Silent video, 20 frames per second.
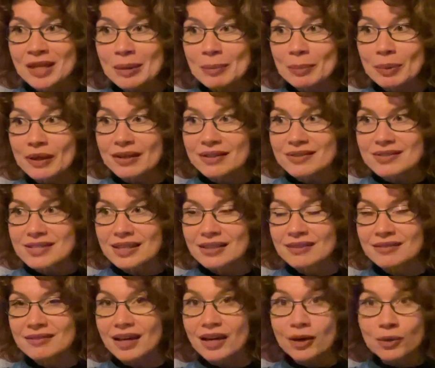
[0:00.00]
Plus,
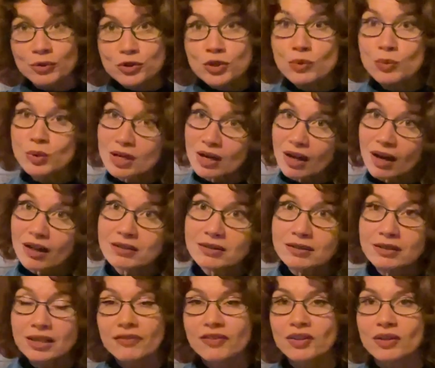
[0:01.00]
then I also would like to
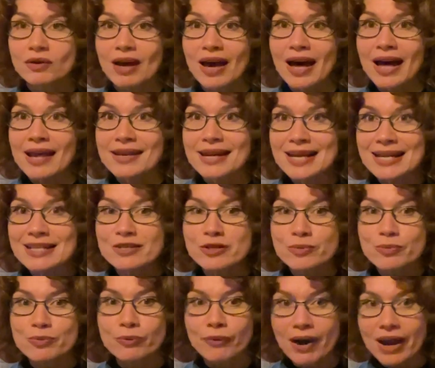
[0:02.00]
give you an
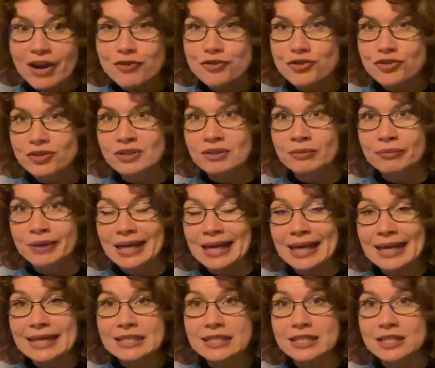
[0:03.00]
inspiration
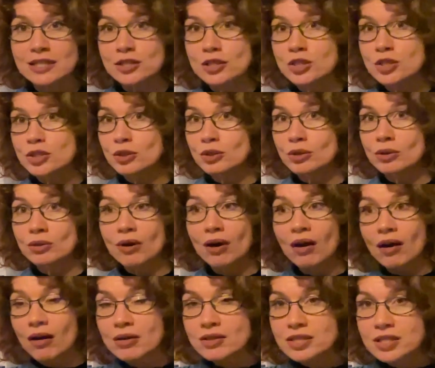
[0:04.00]
related to
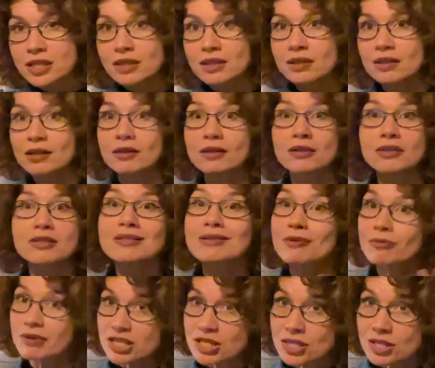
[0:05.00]
articles,
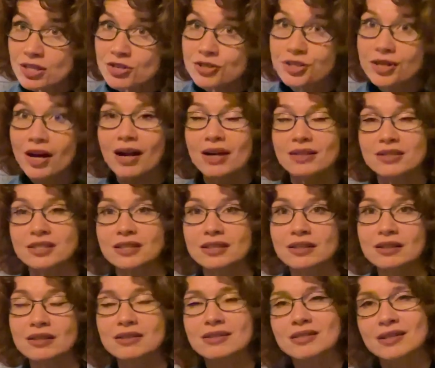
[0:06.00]
research
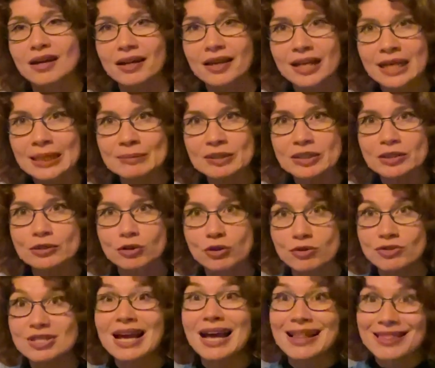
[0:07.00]
articles I come
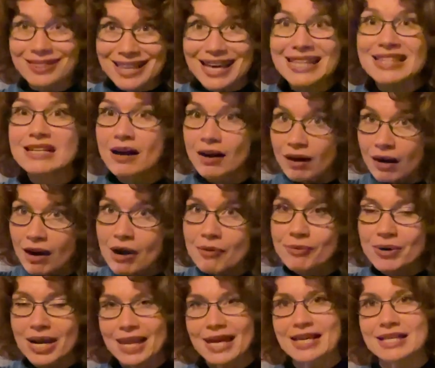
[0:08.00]
across and that are
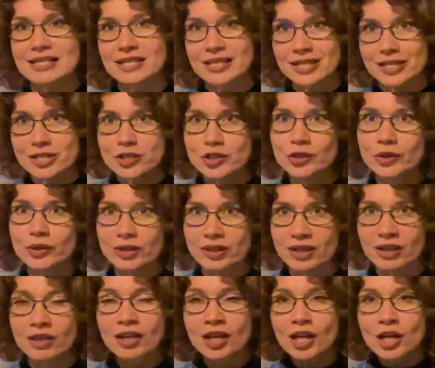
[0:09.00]
related to
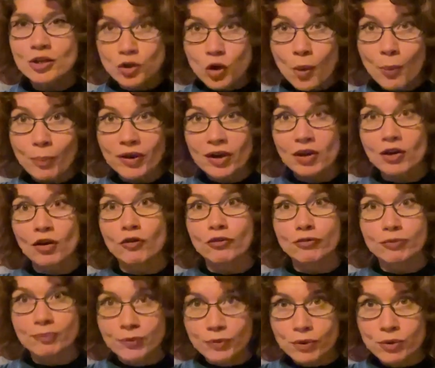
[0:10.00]
the topic
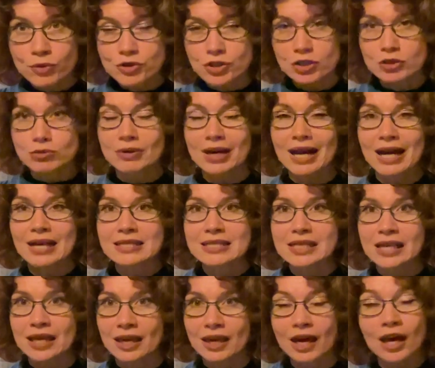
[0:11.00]
of project
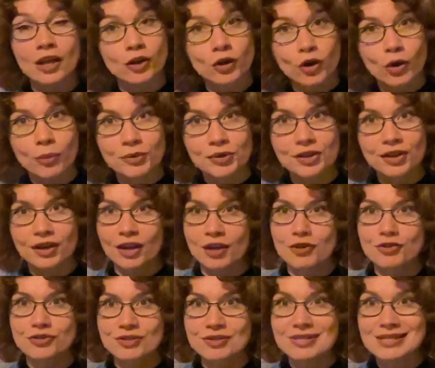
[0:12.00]
writing and
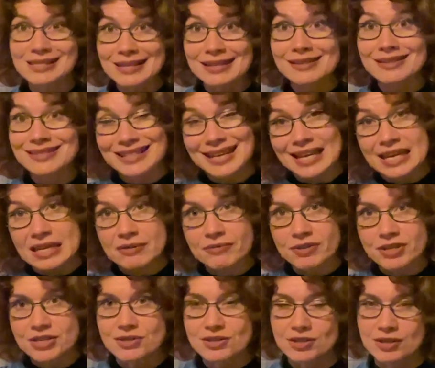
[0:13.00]
communication skills in
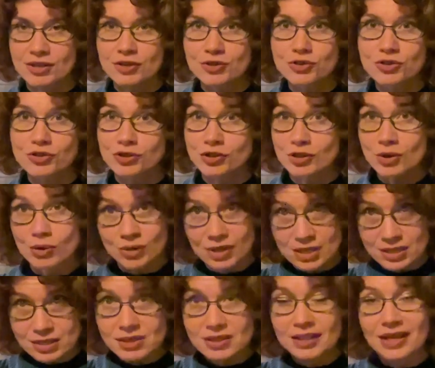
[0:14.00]
research. So
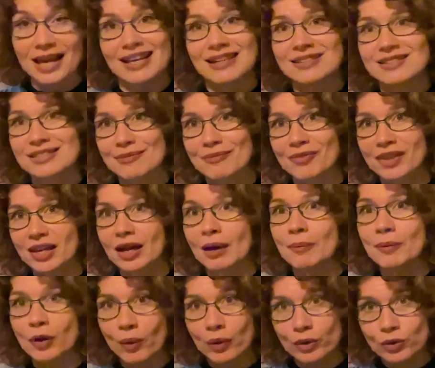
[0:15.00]
this is again something I'm
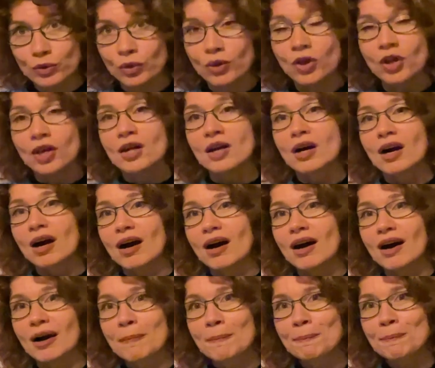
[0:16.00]
going to
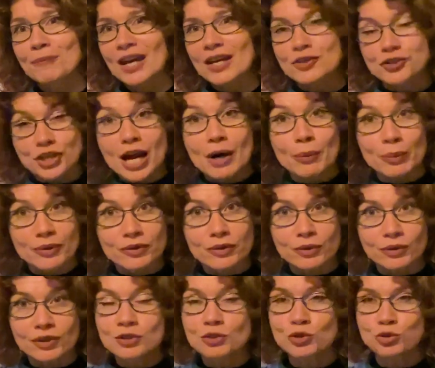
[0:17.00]
share with you
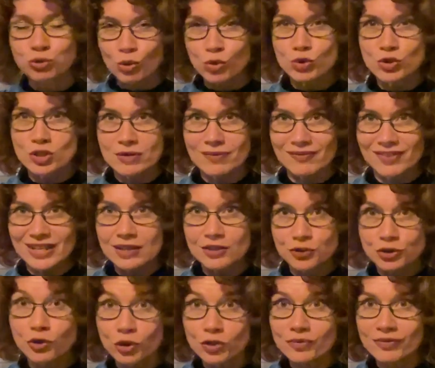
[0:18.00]
in short
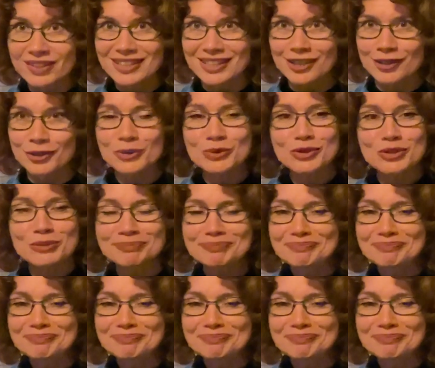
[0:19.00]
videos.